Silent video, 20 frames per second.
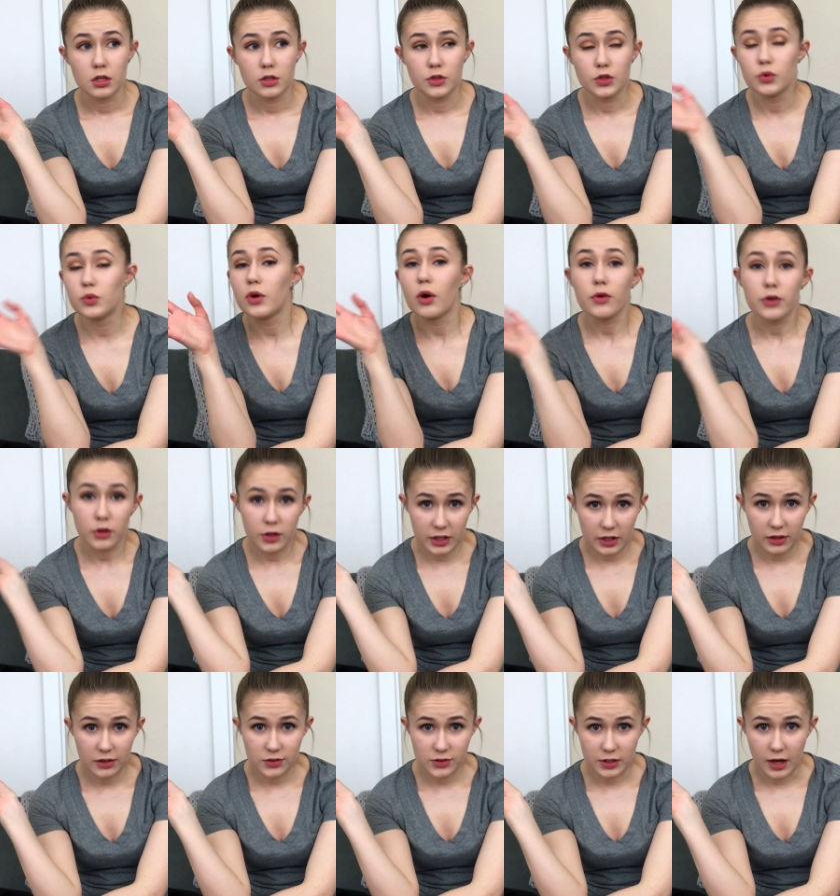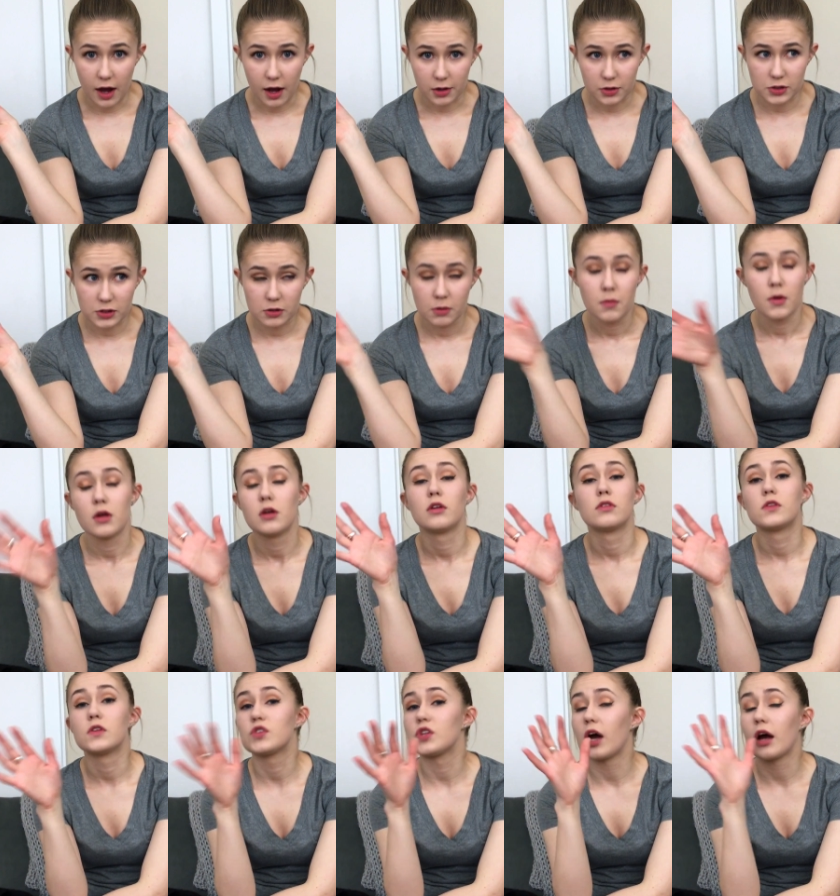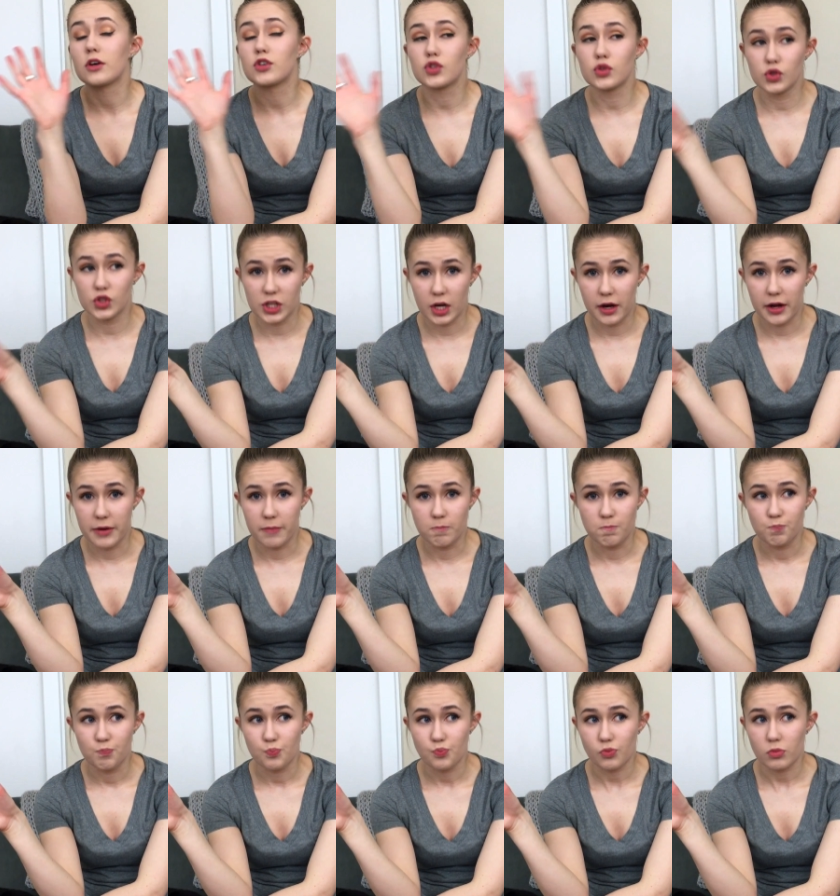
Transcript: You know you're getting socks. The socks are done.